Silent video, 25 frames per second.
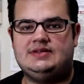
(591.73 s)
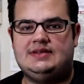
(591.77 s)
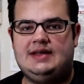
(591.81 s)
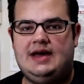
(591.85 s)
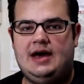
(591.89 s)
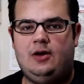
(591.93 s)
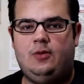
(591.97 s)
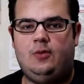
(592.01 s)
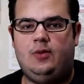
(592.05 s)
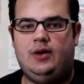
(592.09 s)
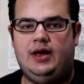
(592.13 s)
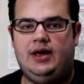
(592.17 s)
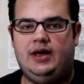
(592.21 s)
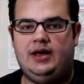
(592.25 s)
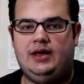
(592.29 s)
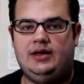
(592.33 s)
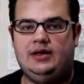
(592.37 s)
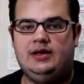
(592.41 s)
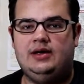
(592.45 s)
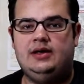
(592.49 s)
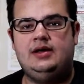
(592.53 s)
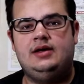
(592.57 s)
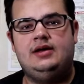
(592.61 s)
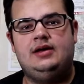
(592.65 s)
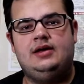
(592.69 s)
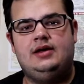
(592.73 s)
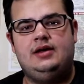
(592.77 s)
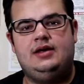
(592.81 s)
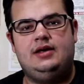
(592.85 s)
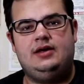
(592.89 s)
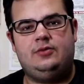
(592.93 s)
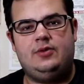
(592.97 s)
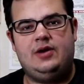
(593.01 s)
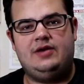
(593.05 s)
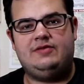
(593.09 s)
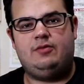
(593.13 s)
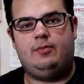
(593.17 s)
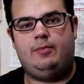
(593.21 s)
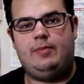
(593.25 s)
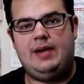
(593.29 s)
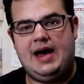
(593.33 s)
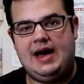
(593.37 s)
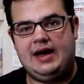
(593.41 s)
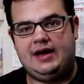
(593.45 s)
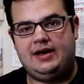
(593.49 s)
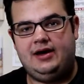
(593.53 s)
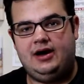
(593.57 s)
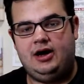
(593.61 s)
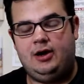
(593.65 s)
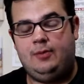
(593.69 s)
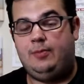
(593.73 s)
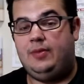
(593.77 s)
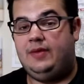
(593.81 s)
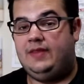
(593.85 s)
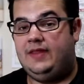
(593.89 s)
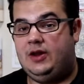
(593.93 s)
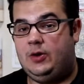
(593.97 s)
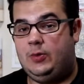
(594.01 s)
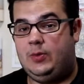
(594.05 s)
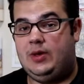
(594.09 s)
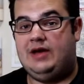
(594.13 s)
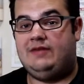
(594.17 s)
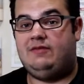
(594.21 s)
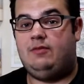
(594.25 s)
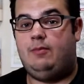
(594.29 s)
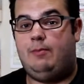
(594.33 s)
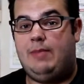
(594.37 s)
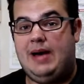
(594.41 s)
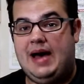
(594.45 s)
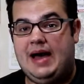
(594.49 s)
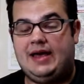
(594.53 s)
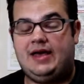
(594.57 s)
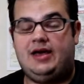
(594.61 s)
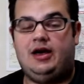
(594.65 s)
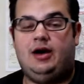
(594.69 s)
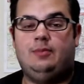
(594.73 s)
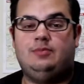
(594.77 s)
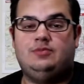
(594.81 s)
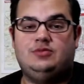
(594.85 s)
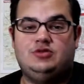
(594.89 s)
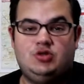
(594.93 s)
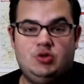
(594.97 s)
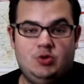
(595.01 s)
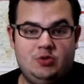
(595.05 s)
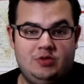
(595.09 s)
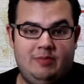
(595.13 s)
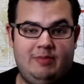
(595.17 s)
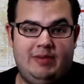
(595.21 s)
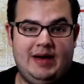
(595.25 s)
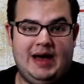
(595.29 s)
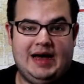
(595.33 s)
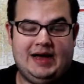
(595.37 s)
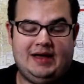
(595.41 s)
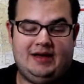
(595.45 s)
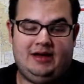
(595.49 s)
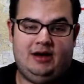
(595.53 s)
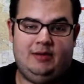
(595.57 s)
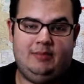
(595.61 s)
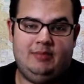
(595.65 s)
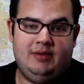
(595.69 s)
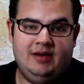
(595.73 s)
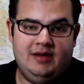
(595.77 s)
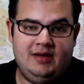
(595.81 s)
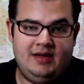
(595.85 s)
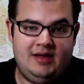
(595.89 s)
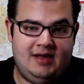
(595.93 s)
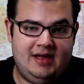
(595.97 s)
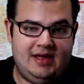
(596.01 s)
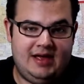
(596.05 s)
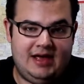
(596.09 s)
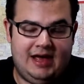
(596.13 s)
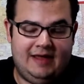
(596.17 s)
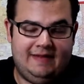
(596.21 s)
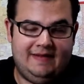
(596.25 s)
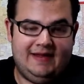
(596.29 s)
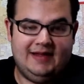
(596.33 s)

That way we have a backup and then we have a backup to the backup. And